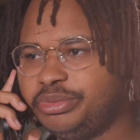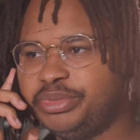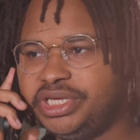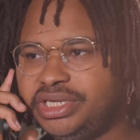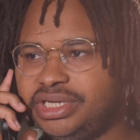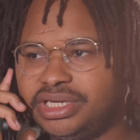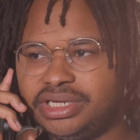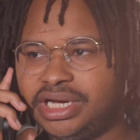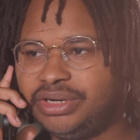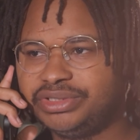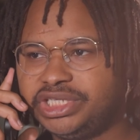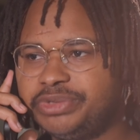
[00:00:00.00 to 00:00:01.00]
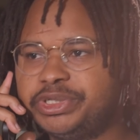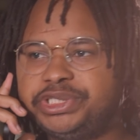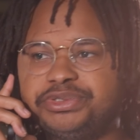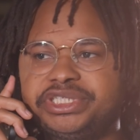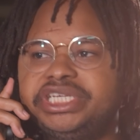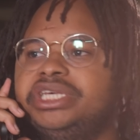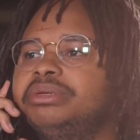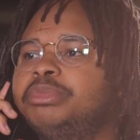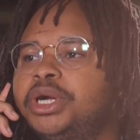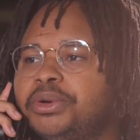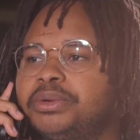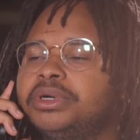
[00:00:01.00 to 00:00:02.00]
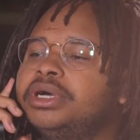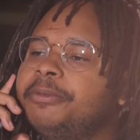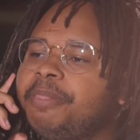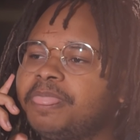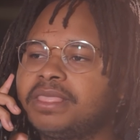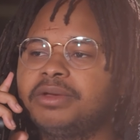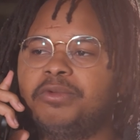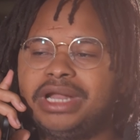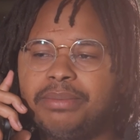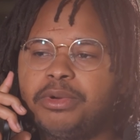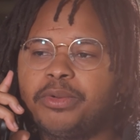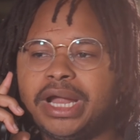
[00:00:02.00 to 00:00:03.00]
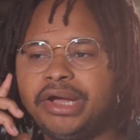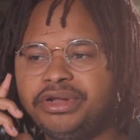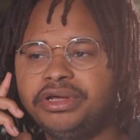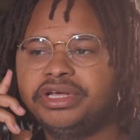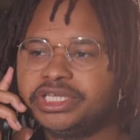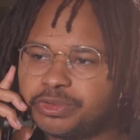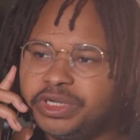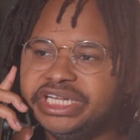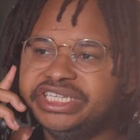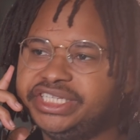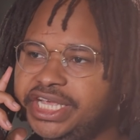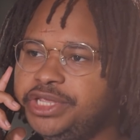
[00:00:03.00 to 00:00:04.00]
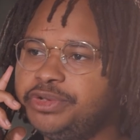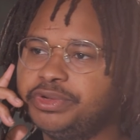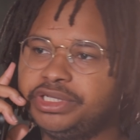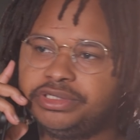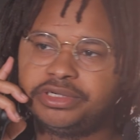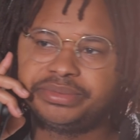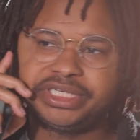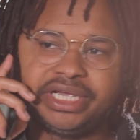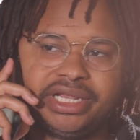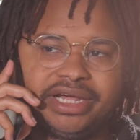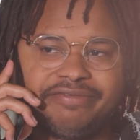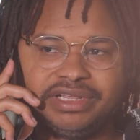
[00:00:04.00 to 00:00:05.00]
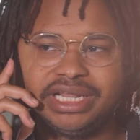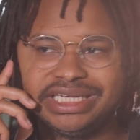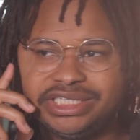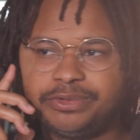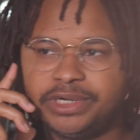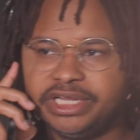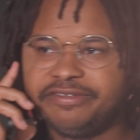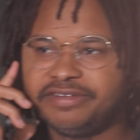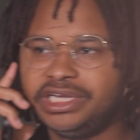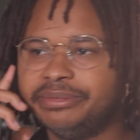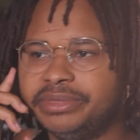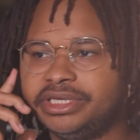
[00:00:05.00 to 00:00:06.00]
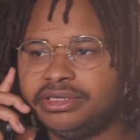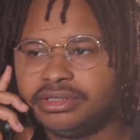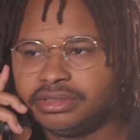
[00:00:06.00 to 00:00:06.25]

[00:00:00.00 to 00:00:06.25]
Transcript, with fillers: to me, I don't see what you see, bro. When I'm around her, it's really genuine. You know what I'm saying? I feel like she really feeling me.